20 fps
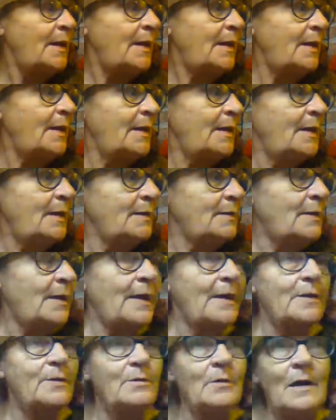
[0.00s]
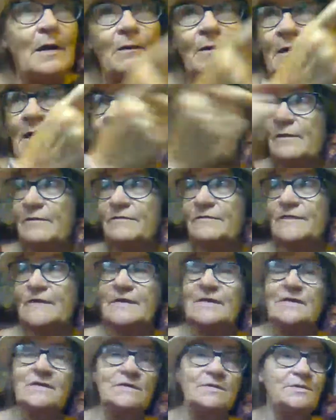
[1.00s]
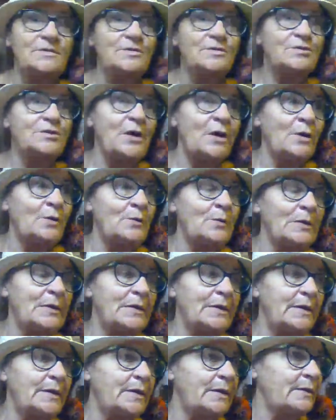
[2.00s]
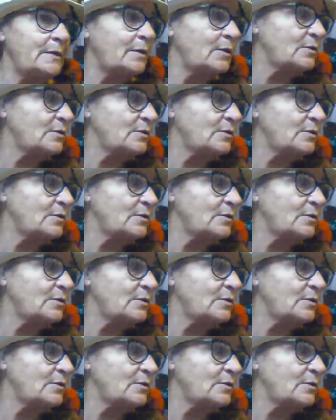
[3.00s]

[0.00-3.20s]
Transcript: and later I'll have these to show again,